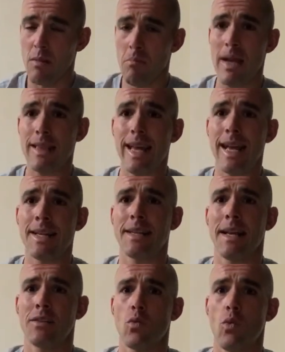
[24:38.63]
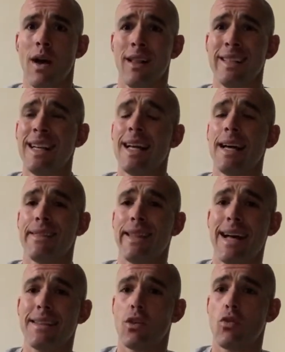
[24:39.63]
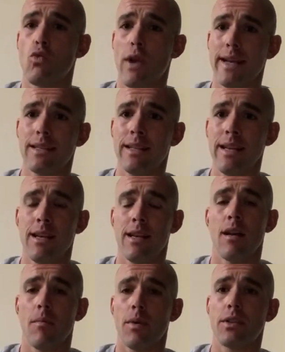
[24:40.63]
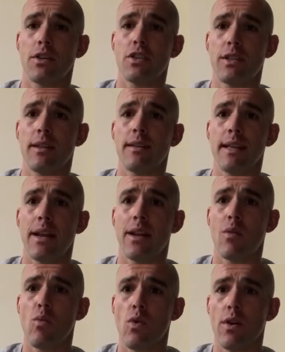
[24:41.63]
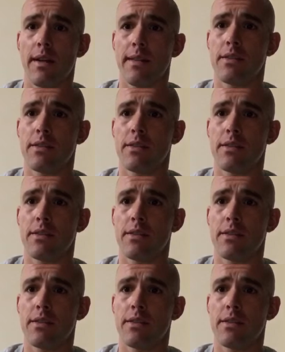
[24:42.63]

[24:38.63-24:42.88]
my legs as well. Not directly, but they're still getting work.